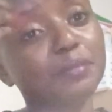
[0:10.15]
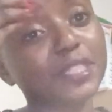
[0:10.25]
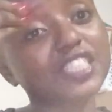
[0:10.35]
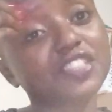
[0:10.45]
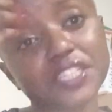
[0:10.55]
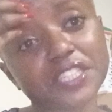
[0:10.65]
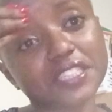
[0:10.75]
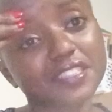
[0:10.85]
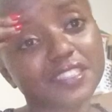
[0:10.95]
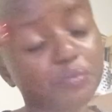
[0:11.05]

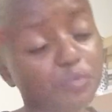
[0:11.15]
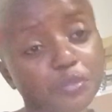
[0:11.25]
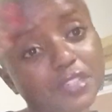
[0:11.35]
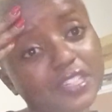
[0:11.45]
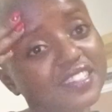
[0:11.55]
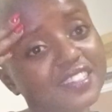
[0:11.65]
screen broke.